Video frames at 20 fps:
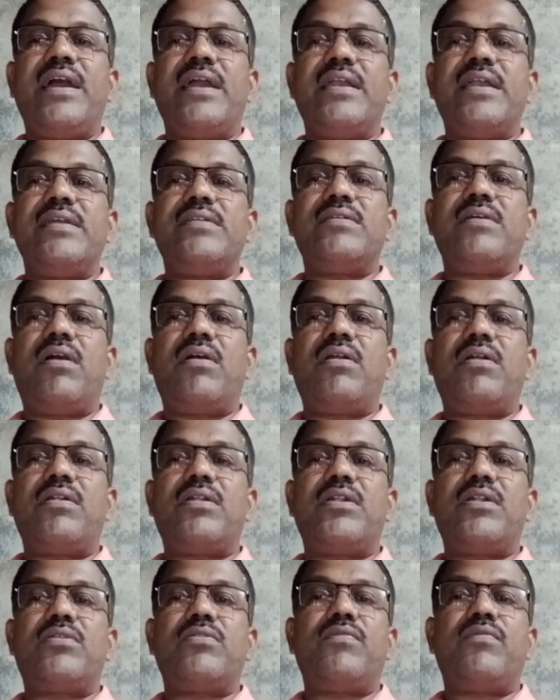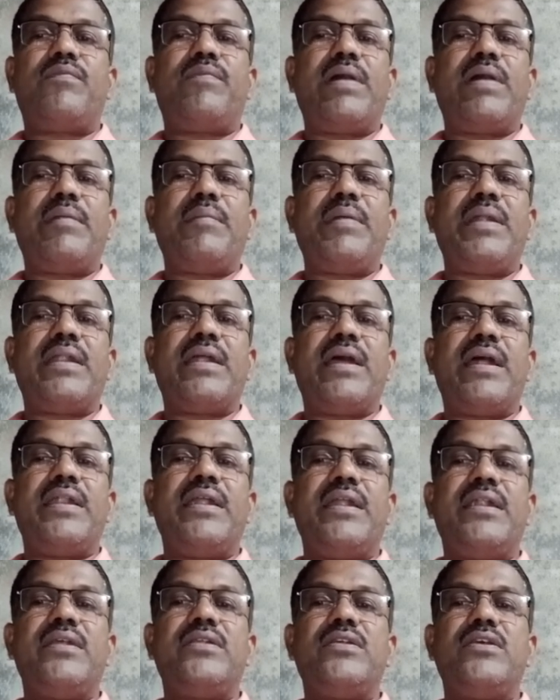is allowed to ferment and it
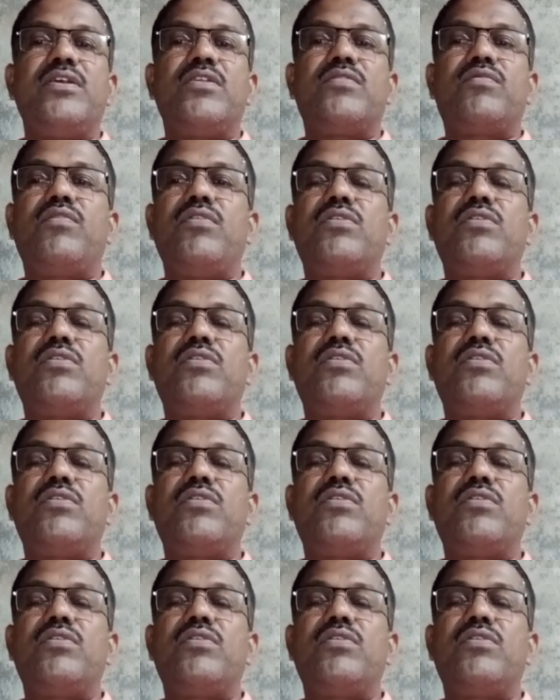is useful